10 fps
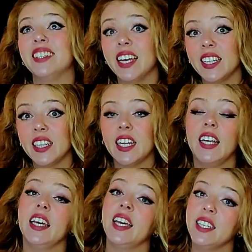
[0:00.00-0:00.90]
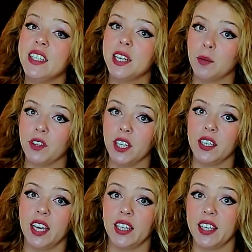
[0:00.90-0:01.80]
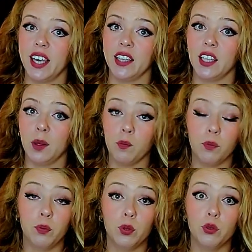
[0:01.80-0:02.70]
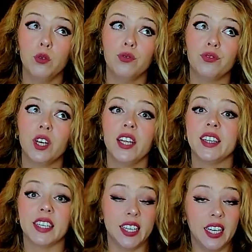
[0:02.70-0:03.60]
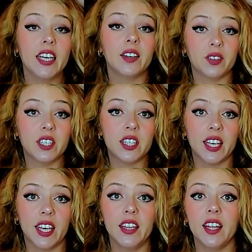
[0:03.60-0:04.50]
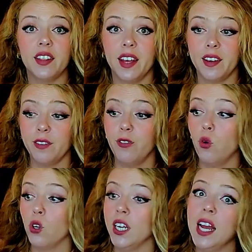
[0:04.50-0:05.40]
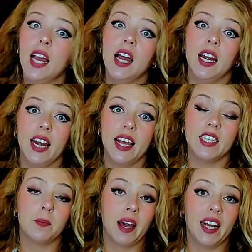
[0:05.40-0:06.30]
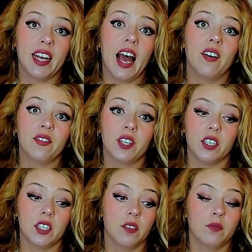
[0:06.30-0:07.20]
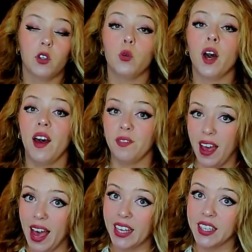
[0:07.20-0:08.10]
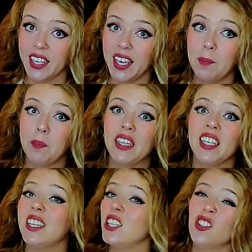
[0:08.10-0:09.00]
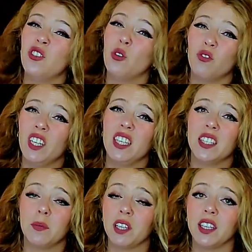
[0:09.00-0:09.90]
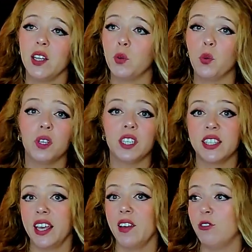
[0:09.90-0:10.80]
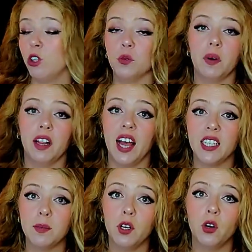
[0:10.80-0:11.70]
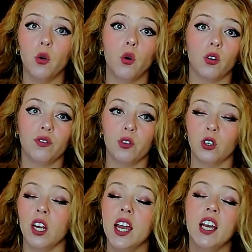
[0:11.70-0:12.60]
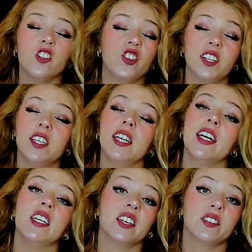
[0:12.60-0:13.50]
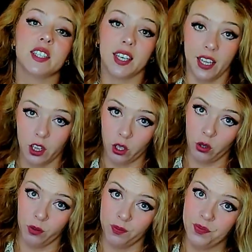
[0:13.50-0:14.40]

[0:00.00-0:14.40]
technically is something that can improve the healing of the skin and therefore less mark after you have acne, but it is not really something that will work, say, for melasma or for generally uneven skin tone.